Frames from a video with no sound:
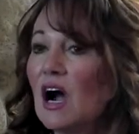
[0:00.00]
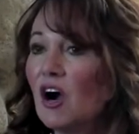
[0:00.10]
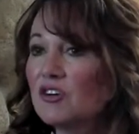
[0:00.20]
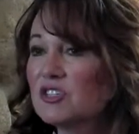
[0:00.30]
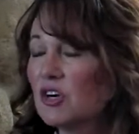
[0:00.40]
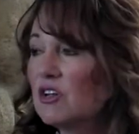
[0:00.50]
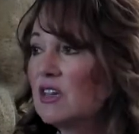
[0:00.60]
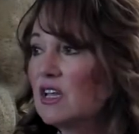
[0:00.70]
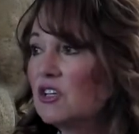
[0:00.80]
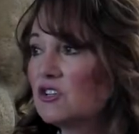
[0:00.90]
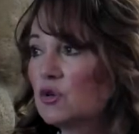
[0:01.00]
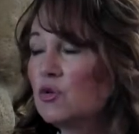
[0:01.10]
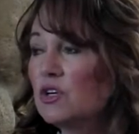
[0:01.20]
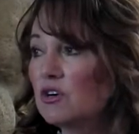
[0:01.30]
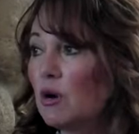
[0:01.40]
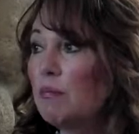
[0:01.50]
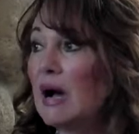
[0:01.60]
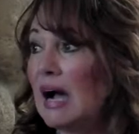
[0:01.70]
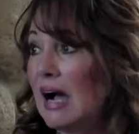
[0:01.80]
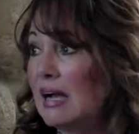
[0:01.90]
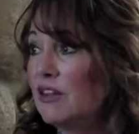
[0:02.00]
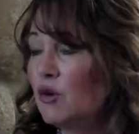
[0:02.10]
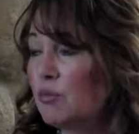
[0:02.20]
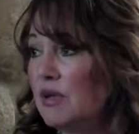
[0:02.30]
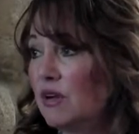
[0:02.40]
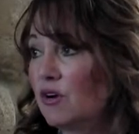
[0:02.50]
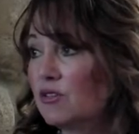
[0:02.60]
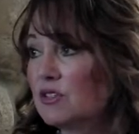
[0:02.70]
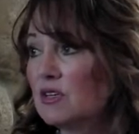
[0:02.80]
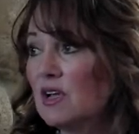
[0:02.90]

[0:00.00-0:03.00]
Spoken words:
are starting the school year out behind their peers.